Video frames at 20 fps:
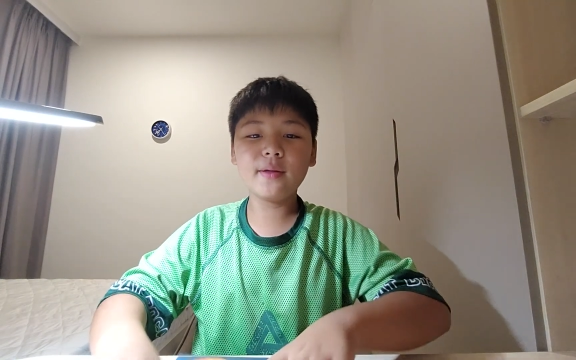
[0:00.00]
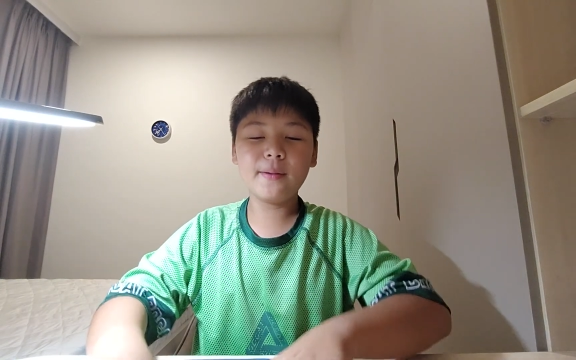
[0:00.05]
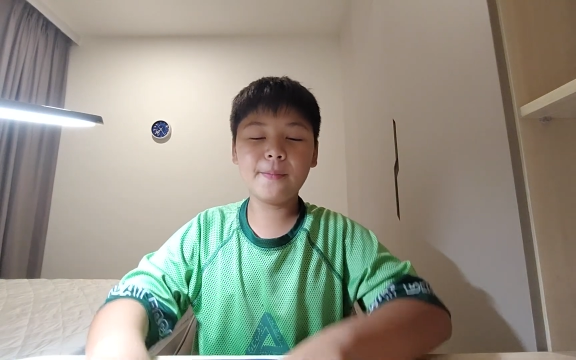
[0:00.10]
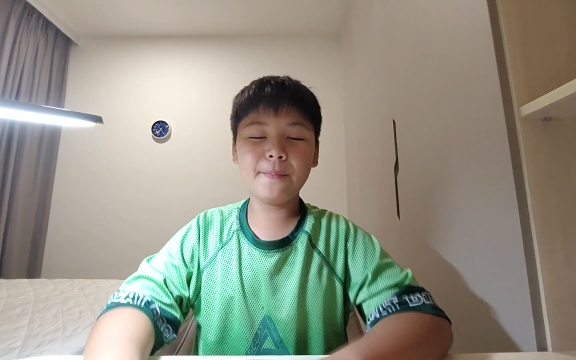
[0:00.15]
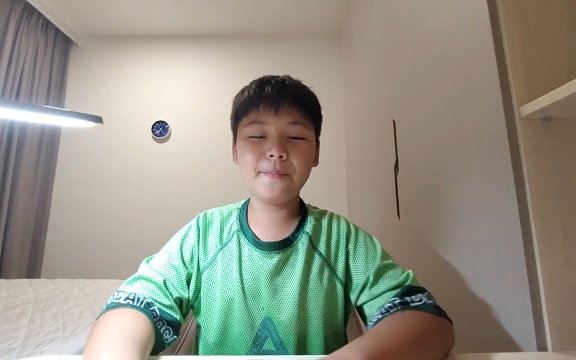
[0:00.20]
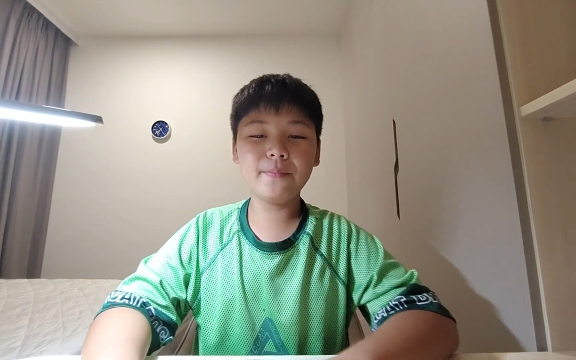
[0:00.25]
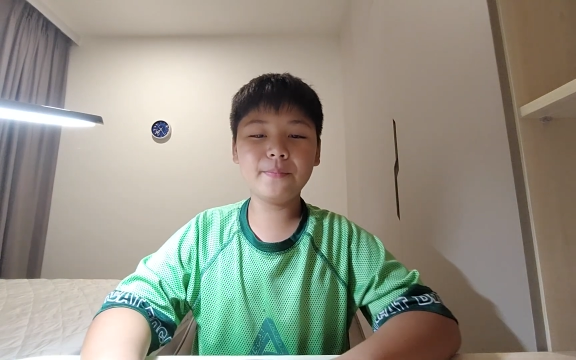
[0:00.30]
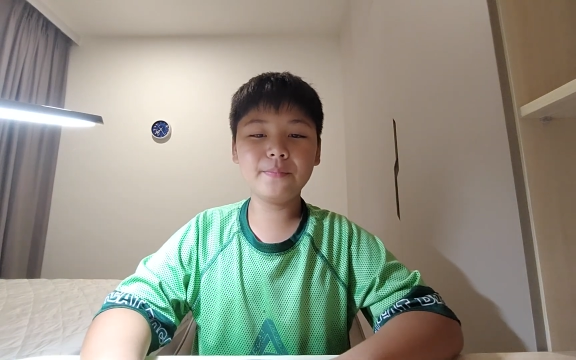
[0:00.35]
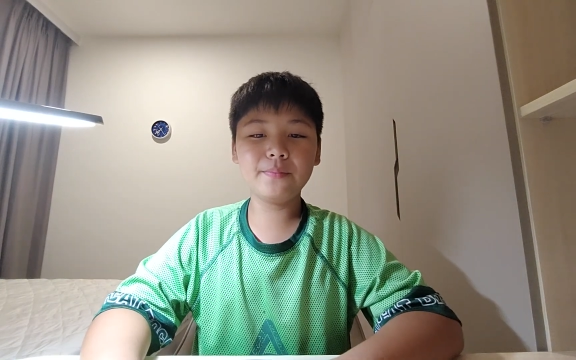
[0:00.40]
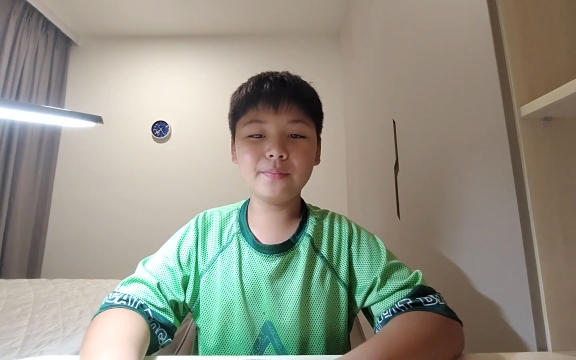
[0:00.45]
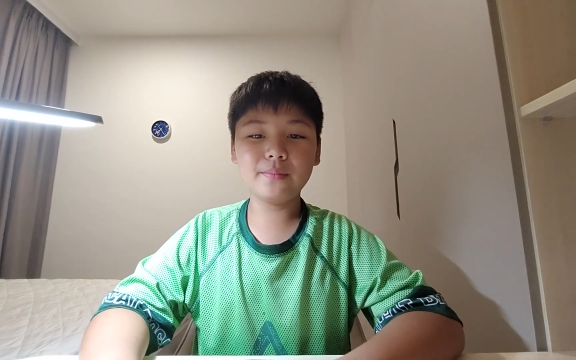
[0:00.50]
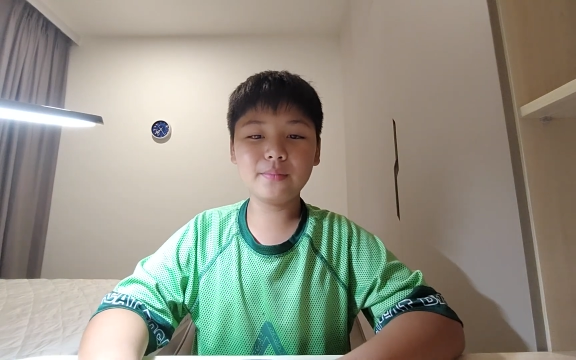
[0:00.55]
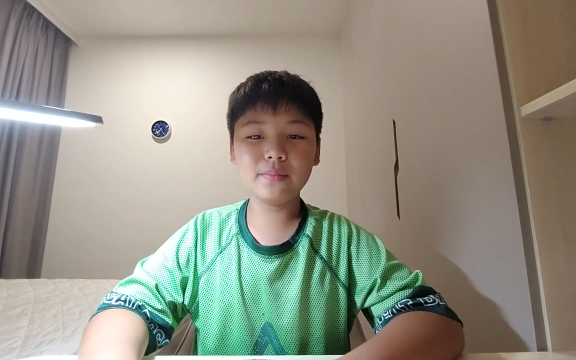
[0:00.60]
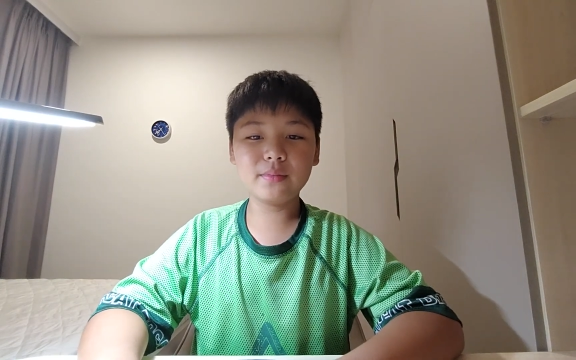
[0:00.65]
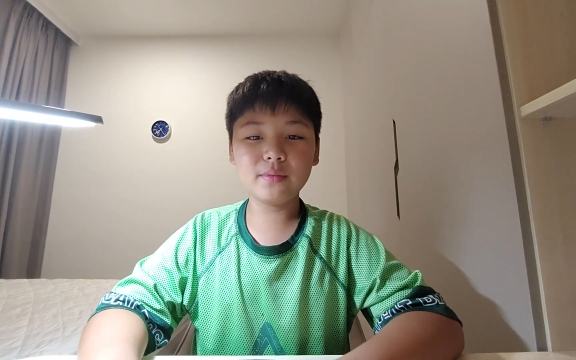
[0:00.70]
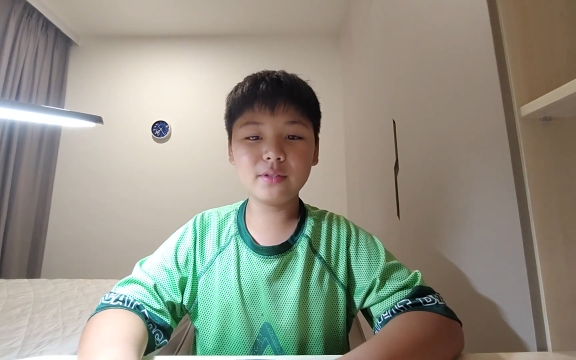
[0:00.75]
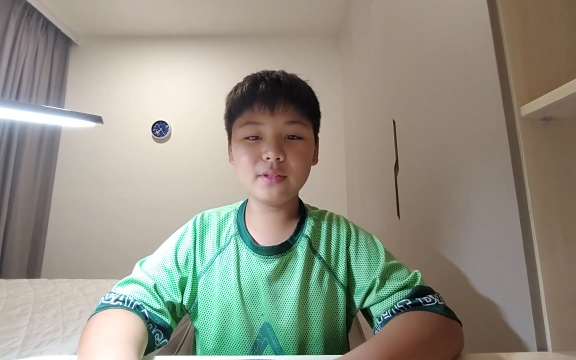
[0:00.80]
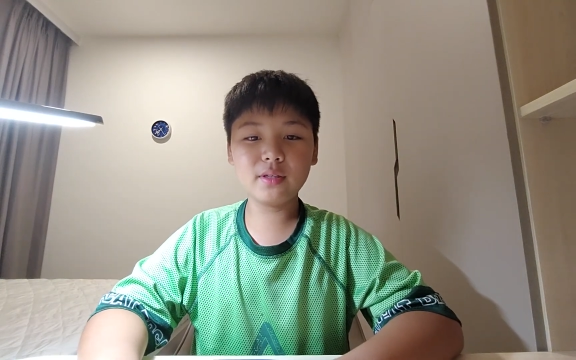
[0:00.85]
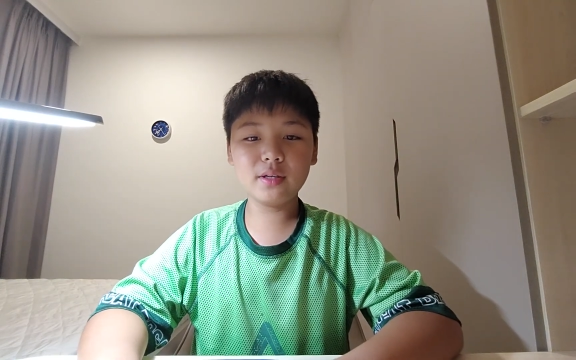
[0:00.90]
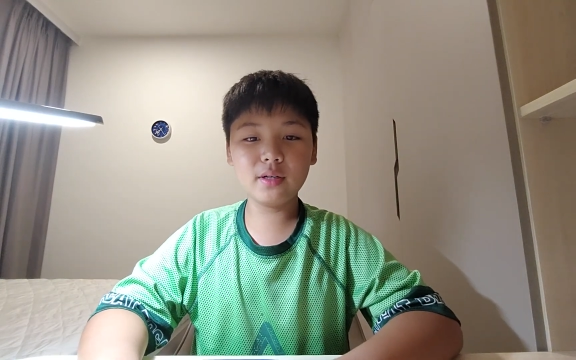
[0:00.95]

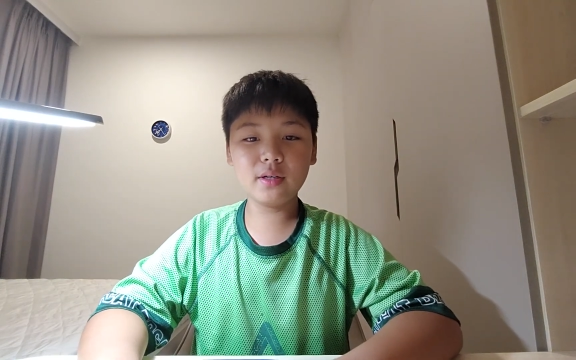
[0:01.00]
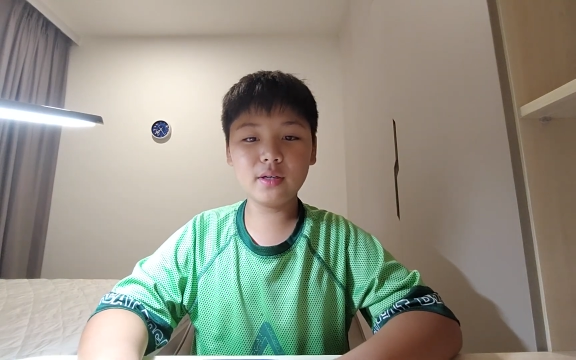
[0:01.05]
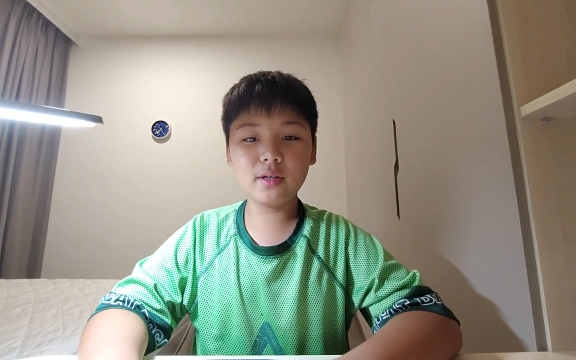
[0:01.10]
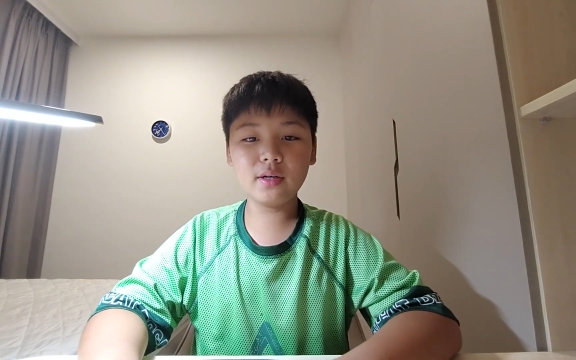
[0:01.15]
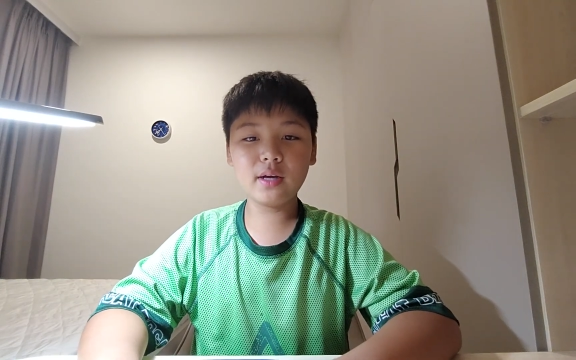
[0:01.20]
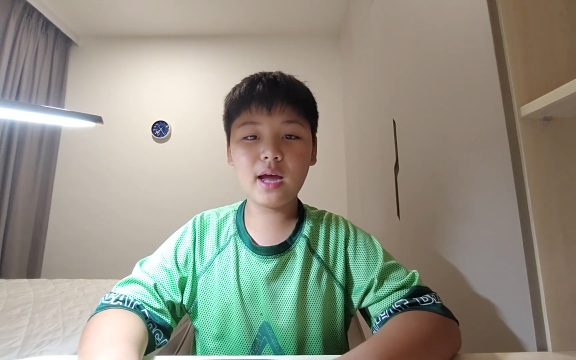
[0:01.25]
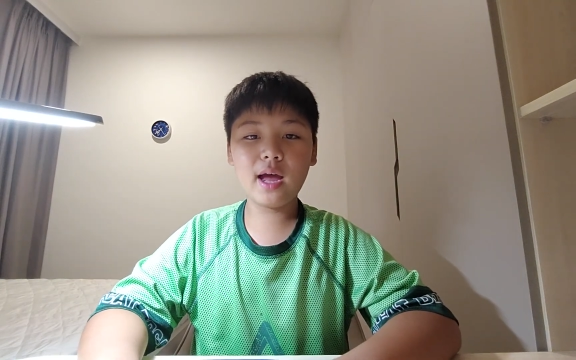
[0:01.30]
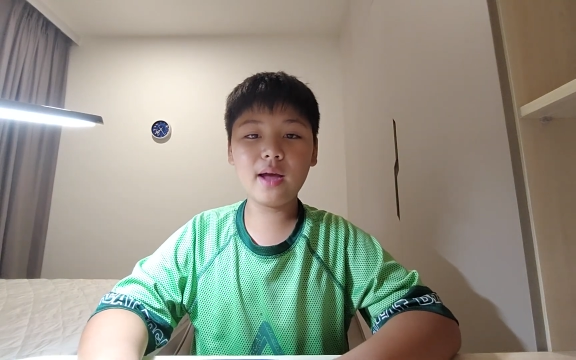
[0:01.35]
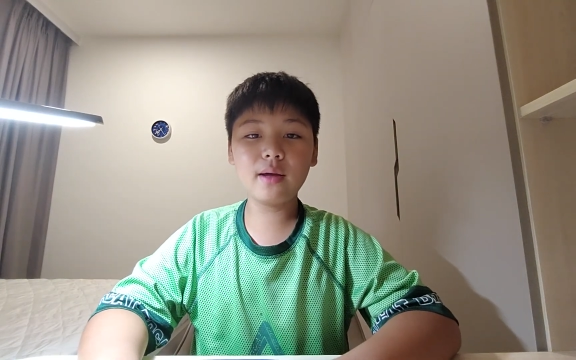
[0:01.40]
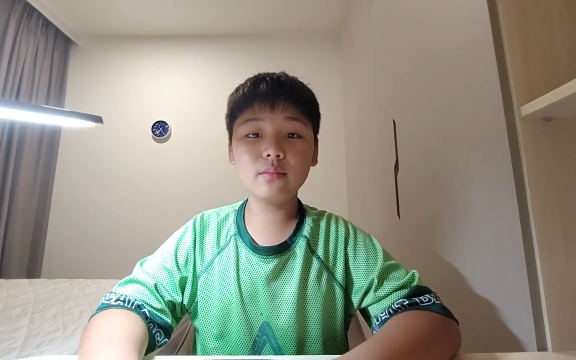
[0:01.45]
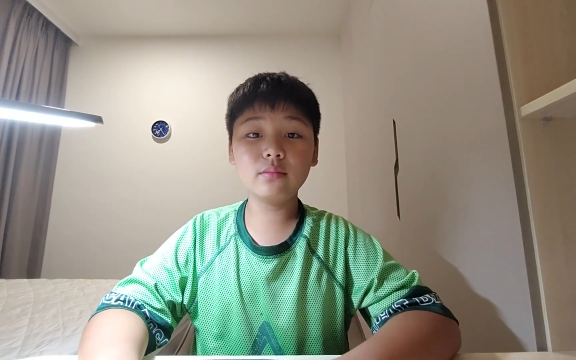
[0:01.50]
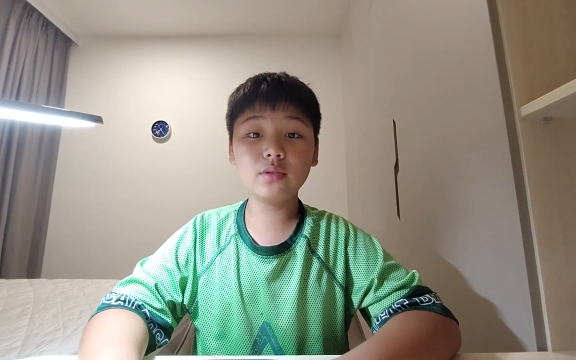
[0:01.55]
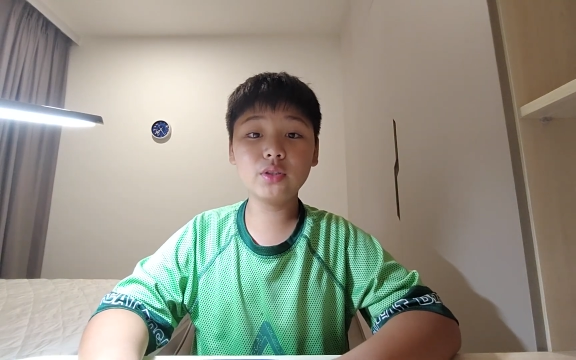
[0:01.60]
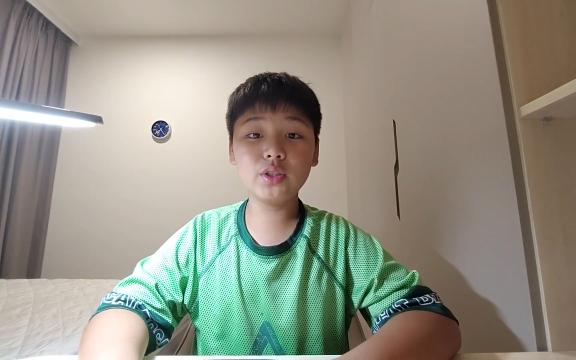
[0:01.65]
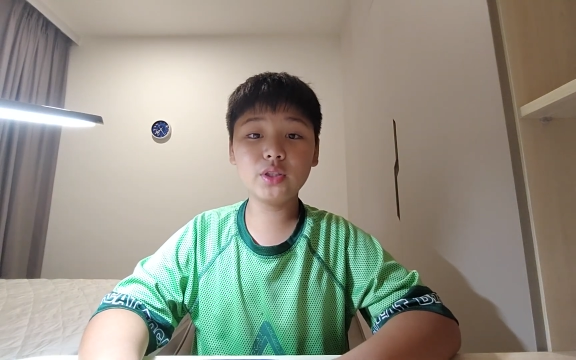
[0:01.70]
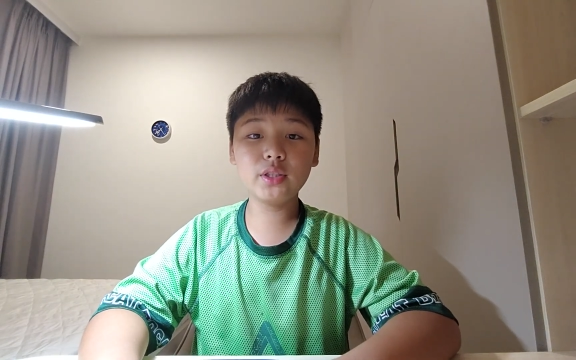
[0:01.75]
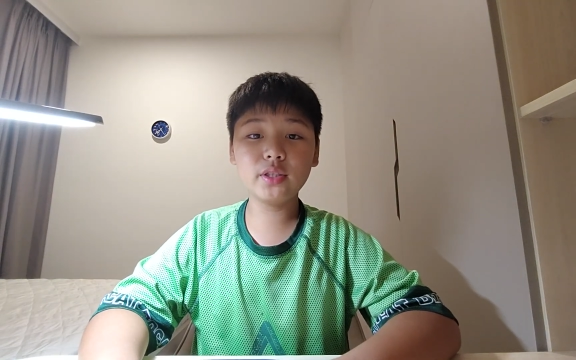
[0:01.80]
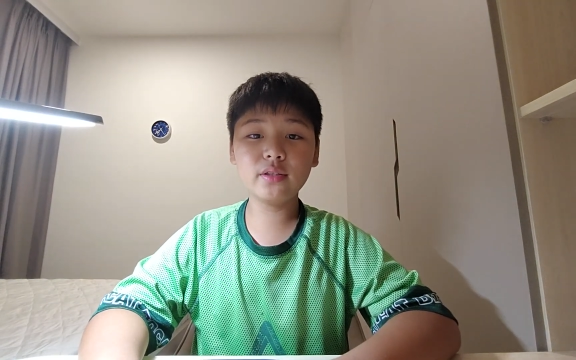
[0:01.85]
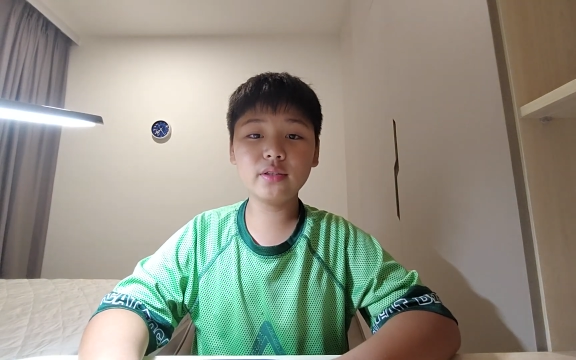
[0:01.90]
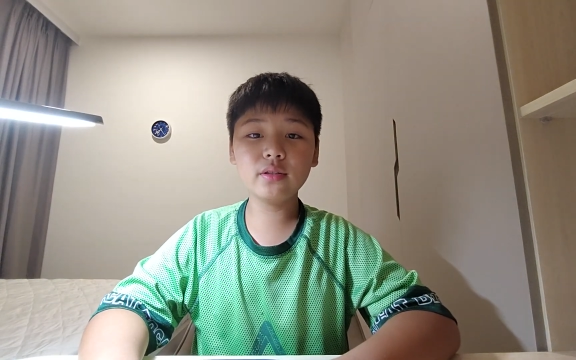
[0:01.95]
I'm
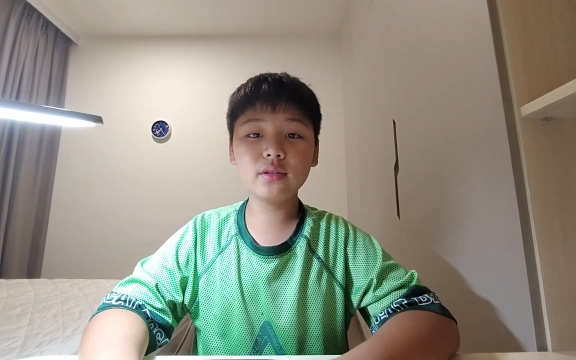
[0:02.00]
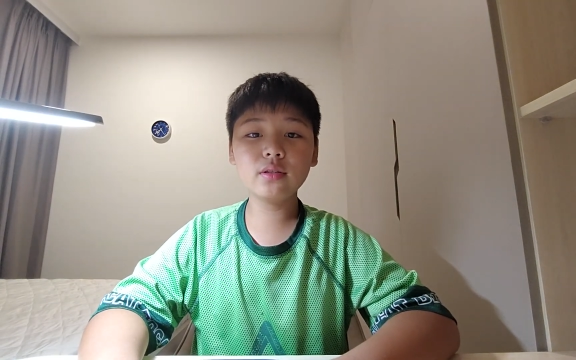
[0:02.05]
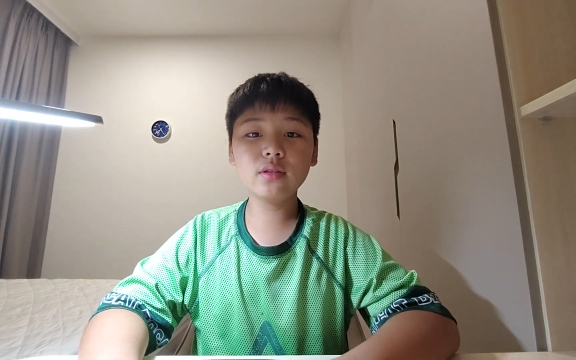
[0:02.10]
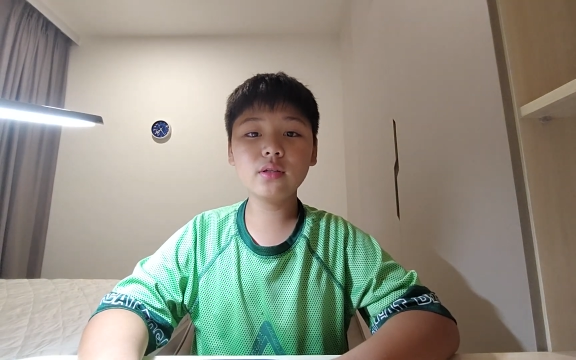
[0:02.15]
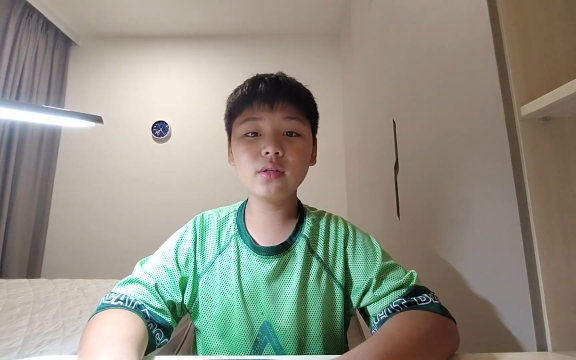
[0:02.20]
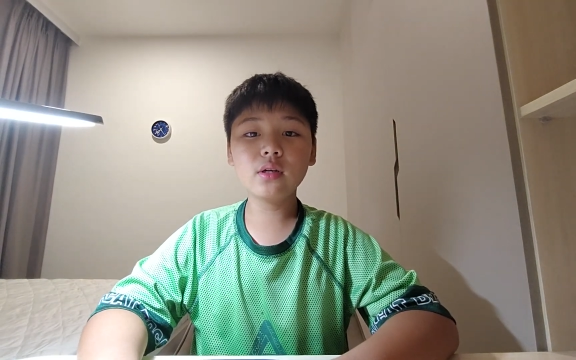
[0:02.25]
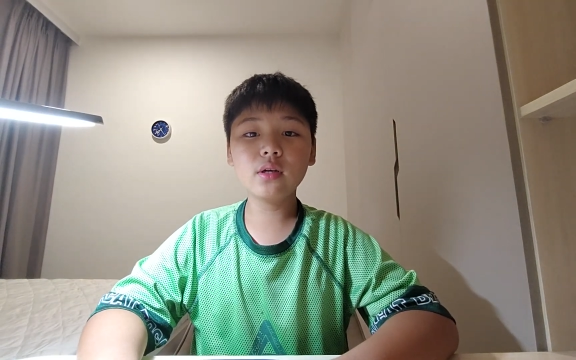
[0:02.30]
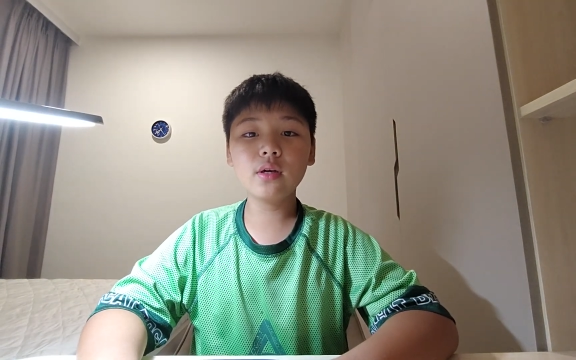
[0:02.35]
Jin.